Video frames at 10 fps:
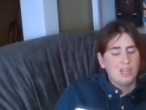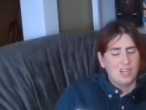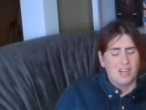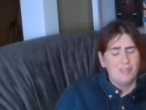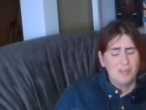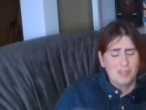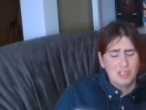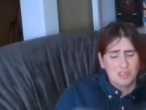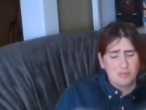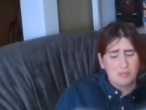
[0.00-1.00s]
I've never
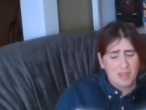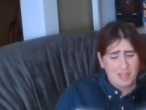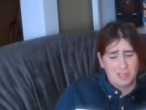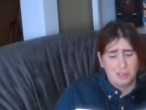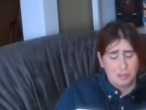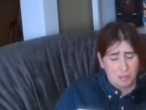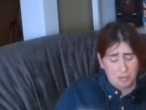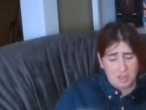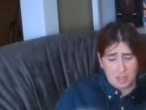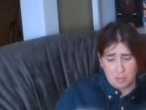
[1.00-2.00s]
heard of
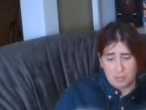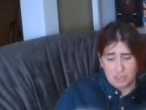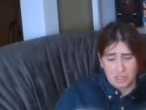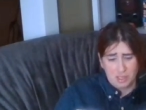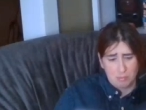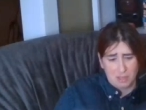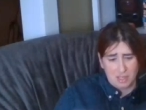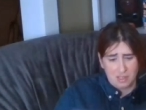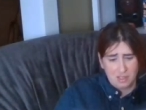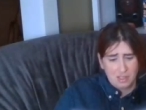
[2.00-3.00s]
Patagonia, Brigid
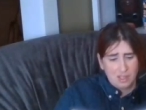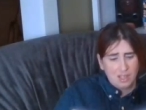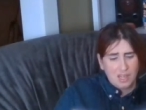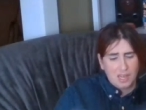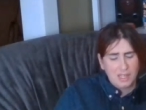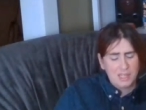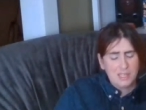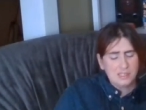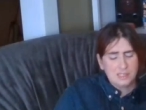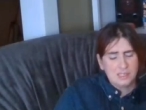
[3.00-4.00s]
admitted. I
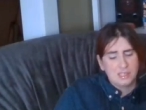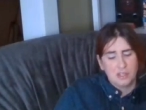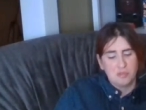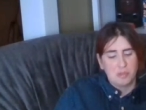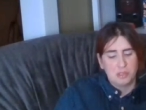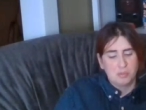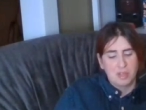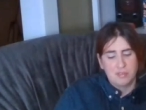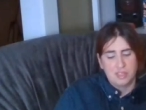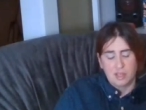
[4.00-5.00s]
think it's the southernmost part
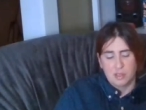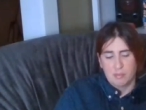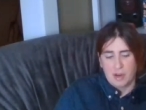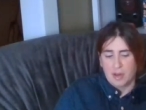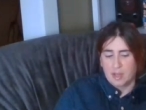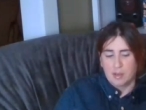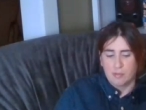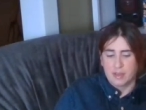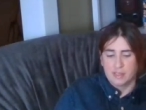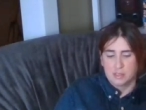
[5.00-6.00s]
of South America,
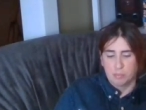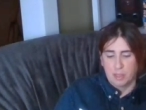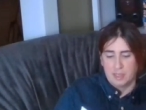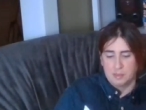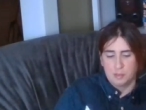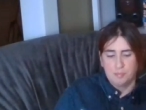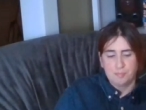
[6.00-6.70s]
Fred explained.